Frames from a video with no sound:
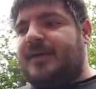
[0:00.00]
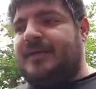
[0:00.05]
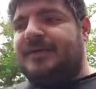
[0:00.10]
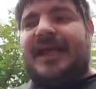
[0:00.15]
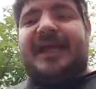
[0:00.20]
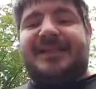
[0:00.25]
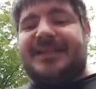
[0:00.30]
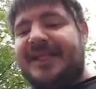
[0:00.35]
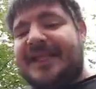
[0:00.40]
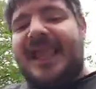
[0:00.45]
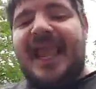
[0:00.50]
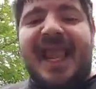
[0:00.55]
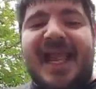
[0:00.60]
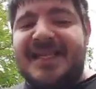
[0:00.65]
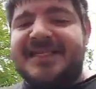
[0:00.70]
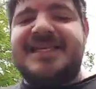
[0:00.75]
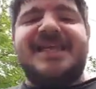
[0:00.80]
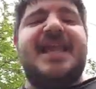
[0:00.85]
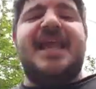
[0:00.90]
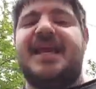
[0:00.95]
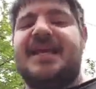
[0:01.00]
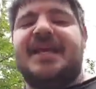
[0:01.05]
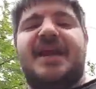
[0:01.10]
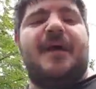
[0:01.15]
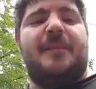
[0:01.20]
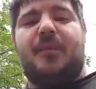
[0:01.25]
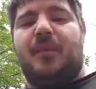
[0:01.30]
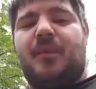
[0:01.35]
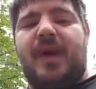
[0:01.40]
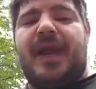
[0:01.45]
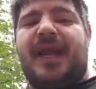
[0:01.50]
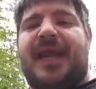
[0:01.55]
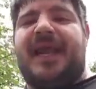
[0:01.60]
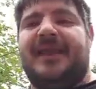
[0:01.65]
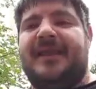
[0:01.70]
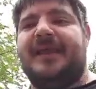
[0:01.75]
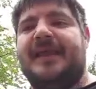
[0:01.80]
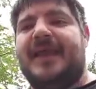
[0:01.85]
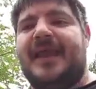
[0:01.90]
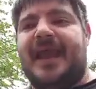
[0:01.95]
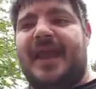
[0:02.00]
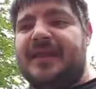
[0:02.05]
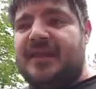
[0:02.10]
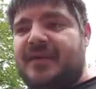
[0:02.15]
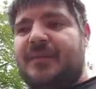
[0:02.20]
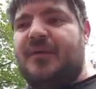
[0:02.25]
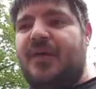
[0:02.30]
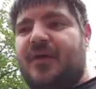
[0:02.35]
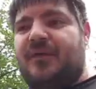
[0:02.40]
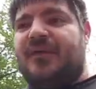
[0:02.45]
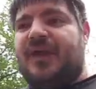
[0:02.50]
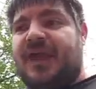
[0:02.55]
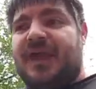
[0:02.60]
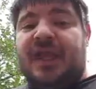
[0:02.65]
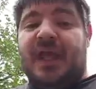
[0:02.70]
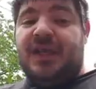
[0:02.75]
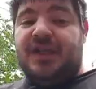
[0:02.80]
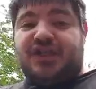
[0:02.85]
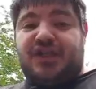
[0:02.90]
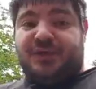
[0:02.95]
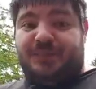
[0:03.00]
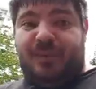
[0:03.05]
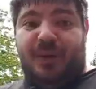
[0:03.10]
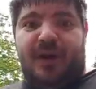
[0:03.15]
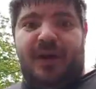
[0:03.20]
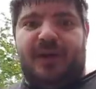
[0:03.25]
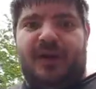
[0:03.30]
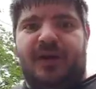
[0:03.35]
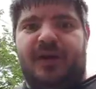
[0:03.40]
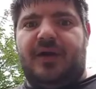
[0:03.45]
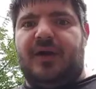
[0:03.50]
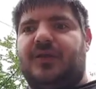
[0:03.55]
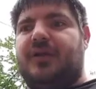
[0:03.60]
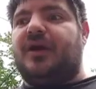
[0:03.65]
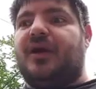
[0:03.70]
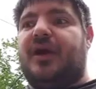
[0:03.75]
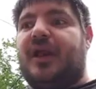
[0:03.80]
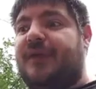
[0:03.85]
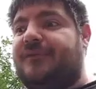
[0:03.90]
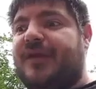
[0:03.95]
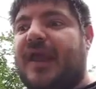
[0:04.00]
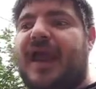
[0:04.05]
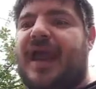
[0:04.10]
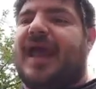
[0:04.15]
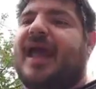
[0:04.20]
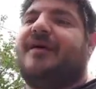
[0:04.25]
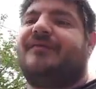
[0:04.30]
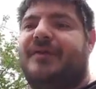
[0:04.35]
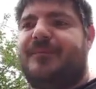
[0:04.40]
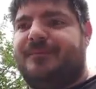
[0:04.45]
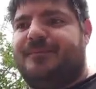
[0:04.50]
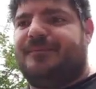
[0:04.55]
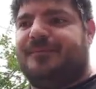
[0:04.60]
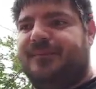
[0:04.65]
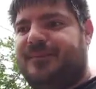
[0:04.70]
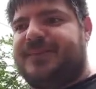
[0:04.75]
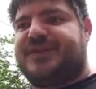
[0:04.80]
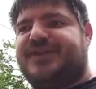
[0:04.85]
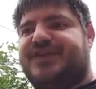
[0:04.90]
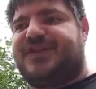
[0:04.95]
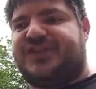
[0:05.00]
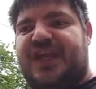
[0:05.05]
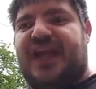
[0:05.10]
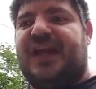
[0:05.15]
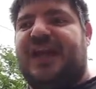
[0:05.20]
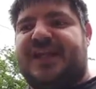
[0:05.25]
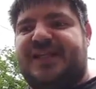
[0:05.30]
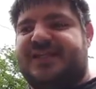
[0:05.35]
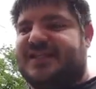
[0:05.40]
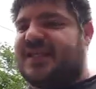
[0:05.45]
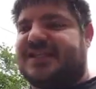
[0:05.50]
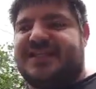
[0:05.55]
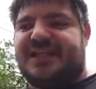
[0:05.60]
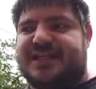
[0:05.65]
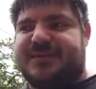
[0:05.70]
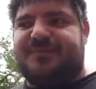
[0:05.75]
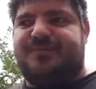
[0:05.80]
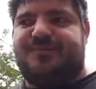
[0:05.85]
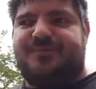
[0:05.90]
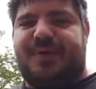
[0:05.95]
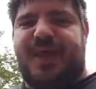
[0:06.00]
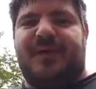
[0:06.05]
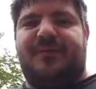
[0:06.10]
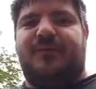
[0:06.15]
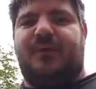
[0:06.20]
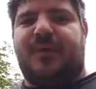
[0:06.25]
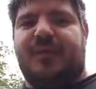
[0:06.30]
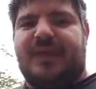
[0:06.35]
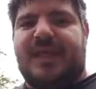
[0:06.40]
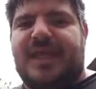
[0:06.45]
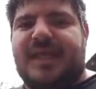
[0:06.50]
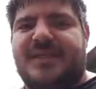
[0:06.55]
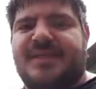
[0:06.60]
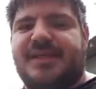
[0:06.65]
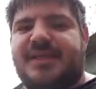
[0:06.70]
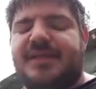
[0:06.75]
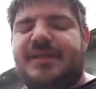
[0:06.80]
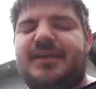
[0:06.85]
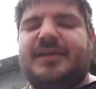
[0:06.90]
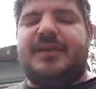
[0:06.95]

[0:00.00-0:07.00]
Like the case he ended up winning in the movie. Spoiler alert if you haven't seen it since it's been released.